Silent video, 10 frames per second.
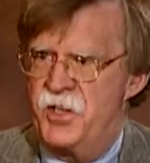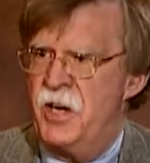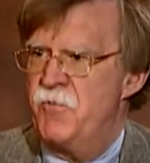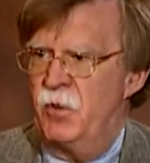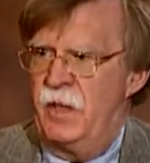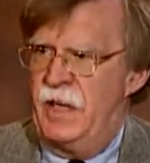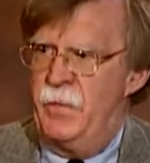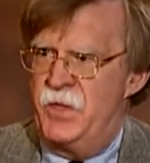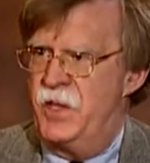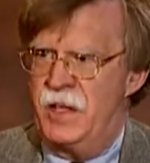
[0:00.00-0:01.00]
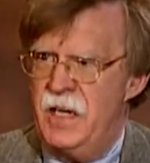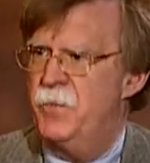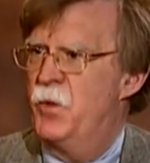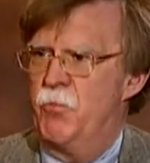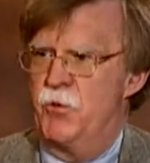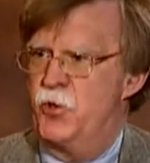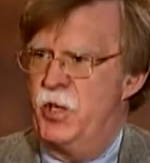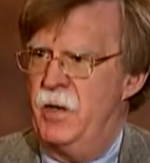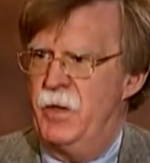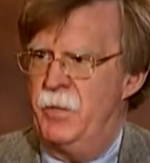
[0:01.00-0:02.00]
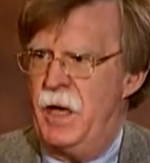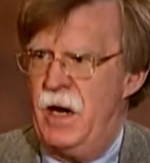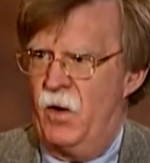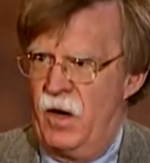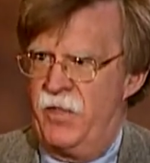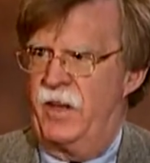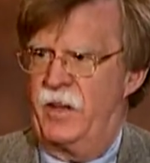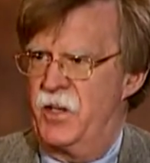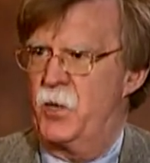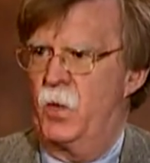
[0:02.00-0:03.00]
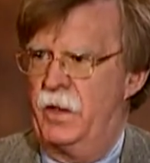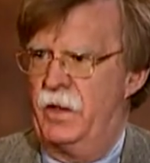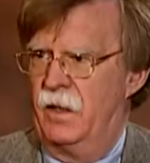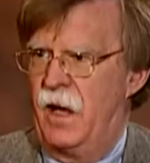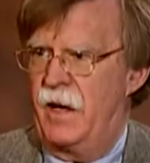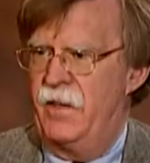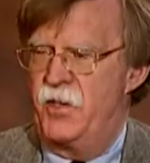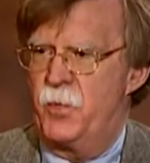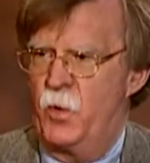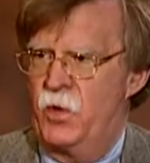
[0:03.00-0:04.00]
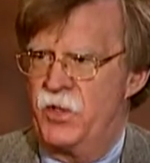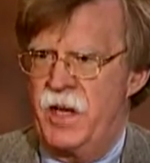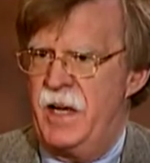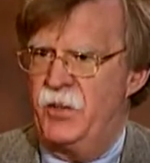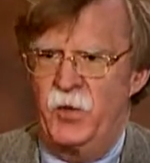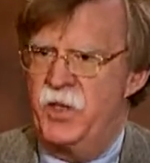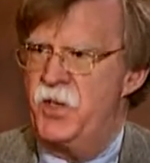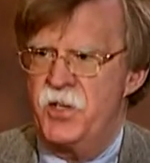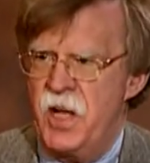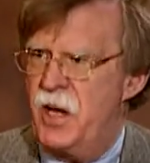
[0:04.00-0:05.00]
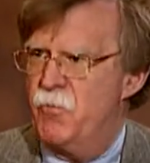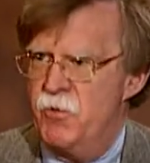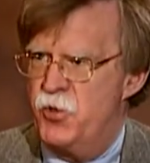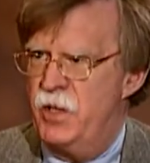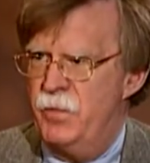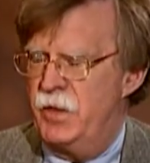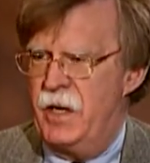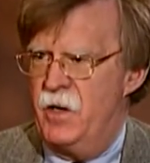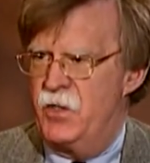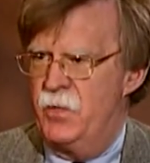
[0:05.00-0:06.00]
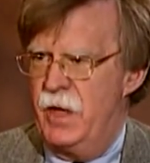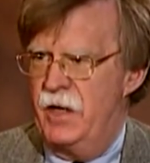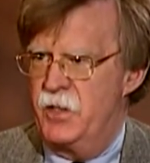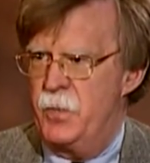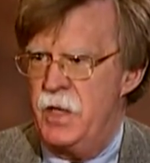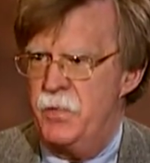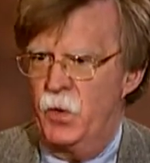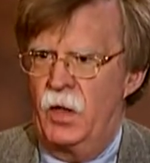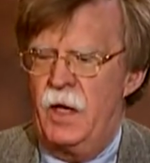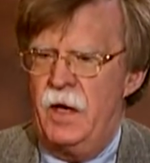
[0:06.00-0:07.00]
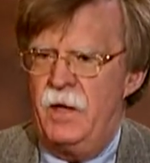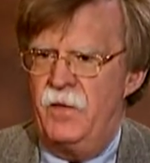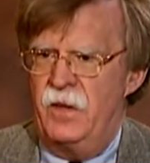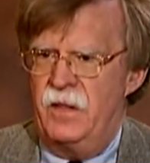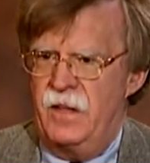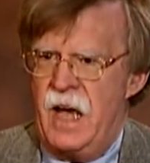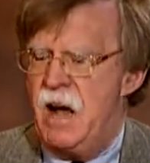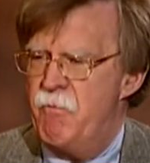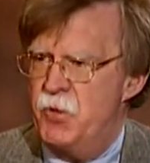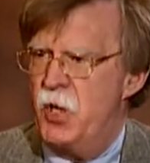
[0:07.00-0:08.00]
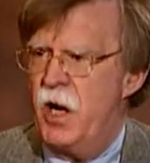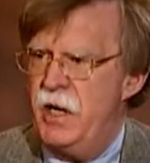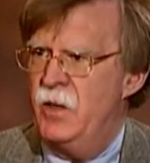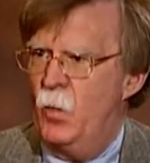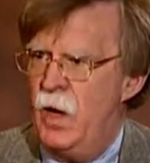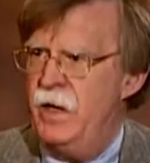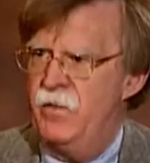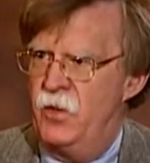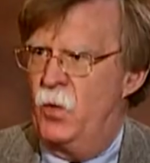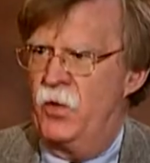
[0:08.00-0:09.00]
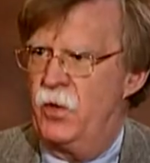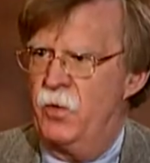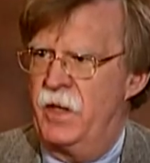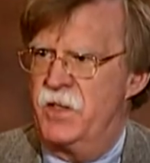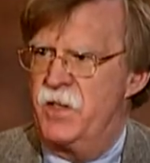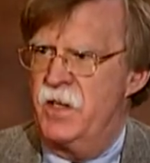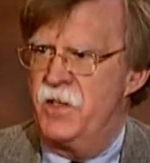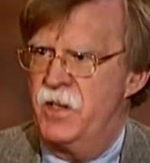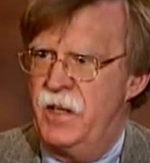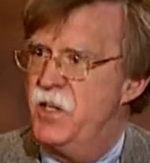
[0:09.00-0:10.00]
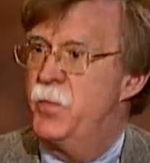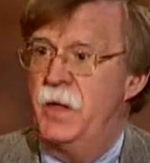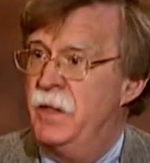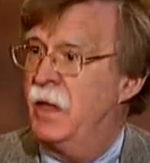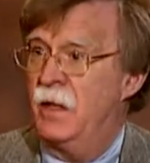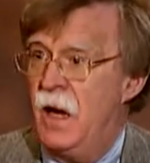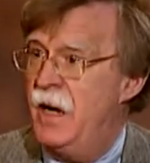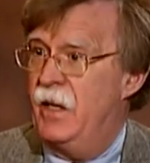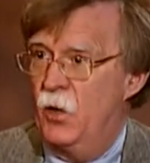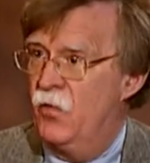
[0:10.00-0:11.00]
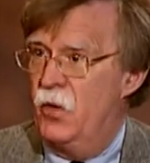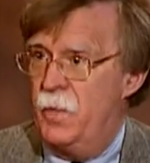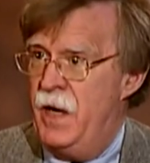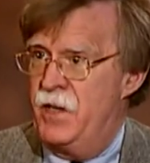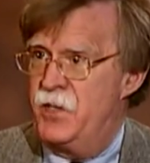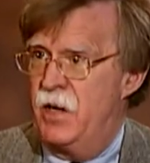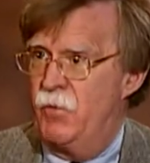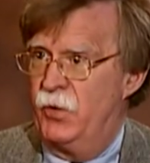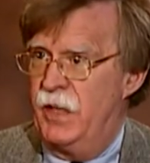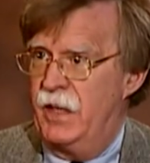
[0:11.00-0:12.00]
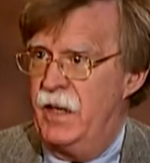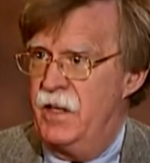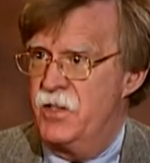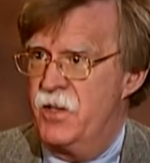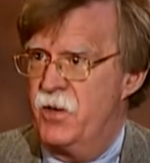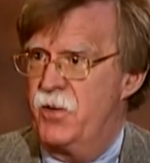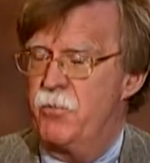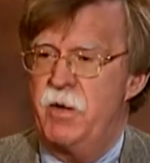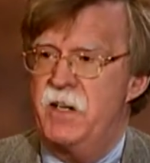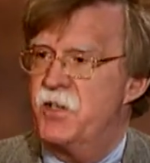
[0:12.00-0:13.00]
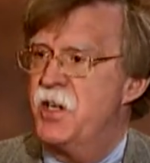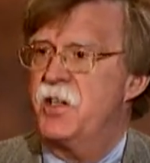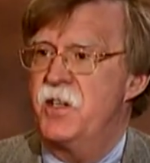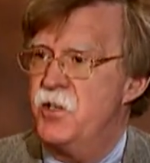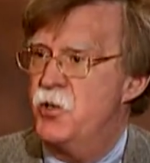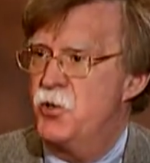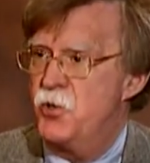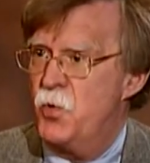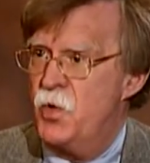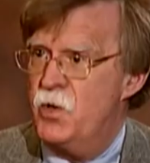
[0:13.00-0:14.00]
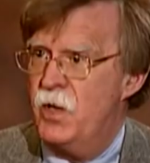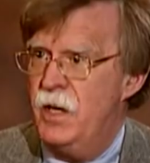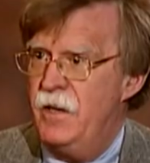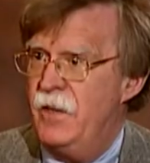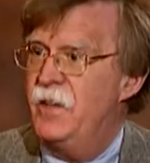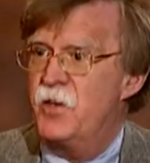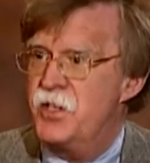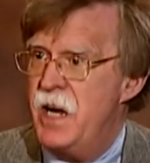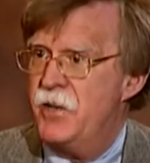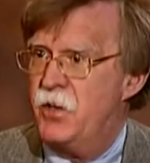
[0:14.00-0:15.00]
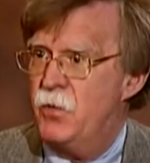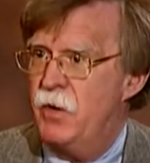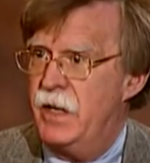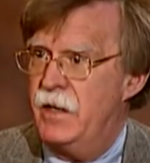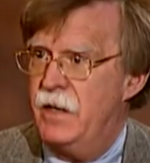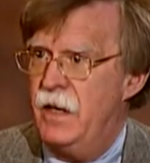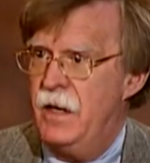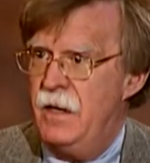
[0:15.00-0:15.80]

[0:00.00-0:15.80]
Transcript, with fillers: central aim is to keep the regime in power. I think that's what a lot of this boils down to. This is not a regime that cares about its people. The average height and weight of the North Korean citizen has been declining over the past several decades. They're 3 to 6 inches shorter than their South Korean